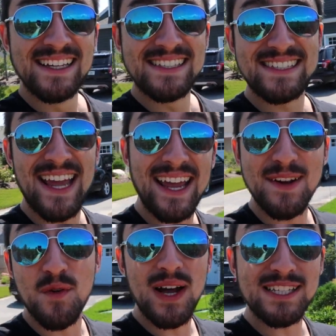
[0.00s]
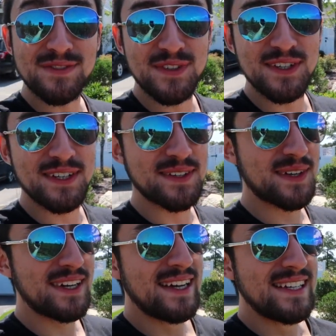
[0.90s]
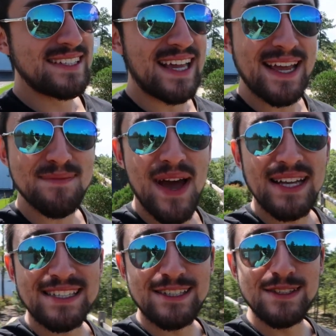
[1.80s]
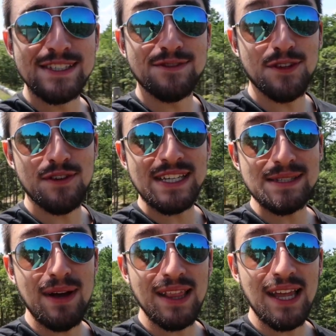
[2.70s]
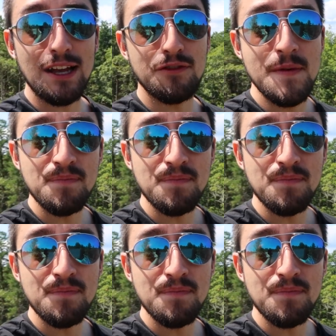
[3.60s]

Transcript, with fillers: stay in Westford or stay in Massachusetts for the rest of my life.